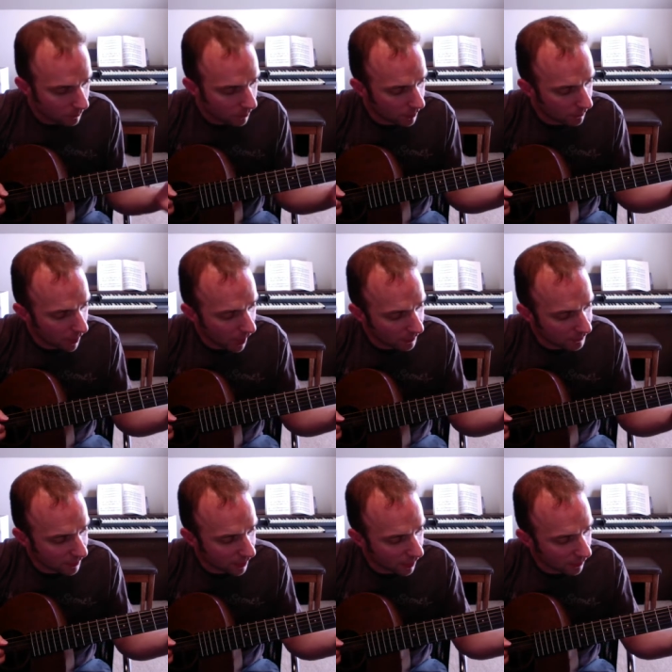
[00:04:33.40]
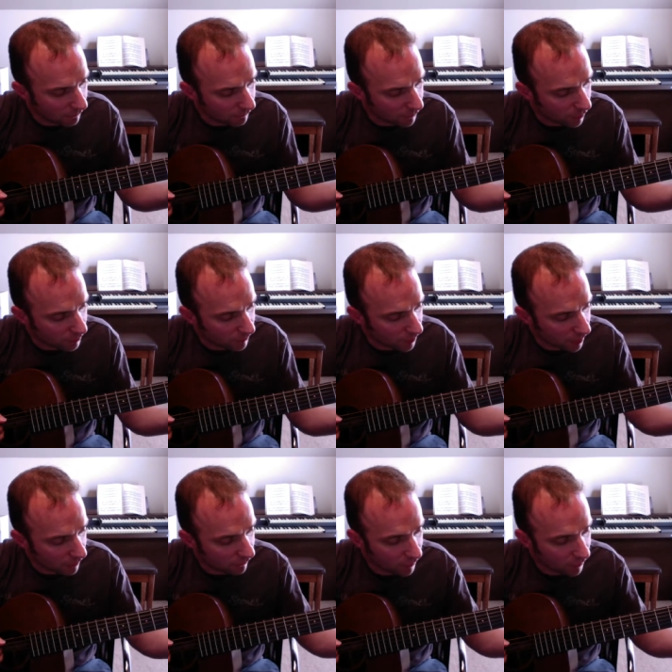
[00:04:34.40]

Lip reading: Put it back down. First and second